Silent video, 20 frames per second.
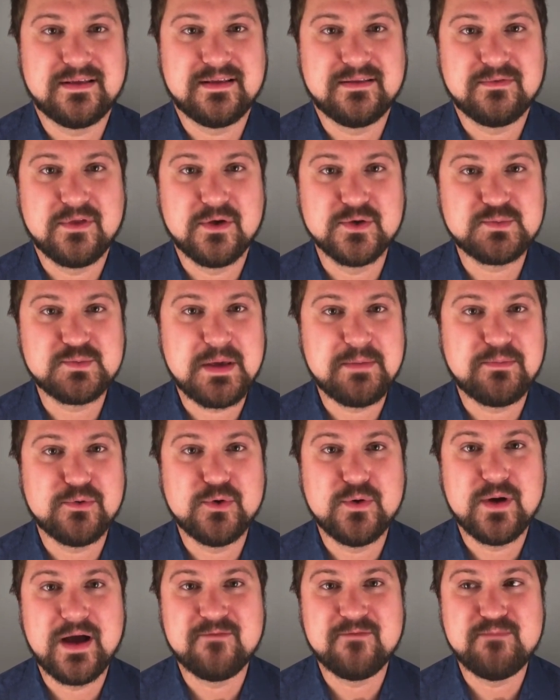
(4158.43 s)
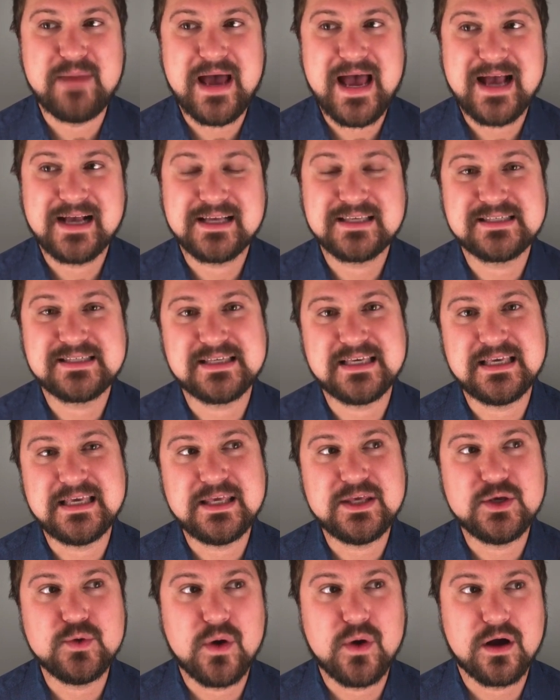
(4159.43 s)
those people who have Macs,
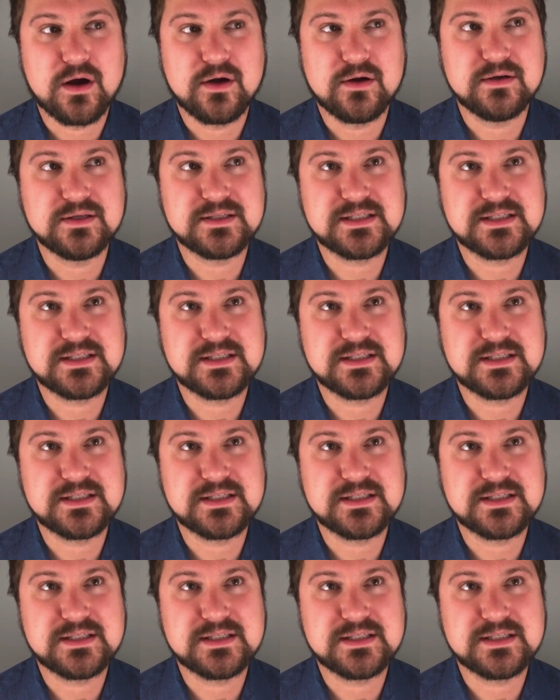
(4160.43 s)
you are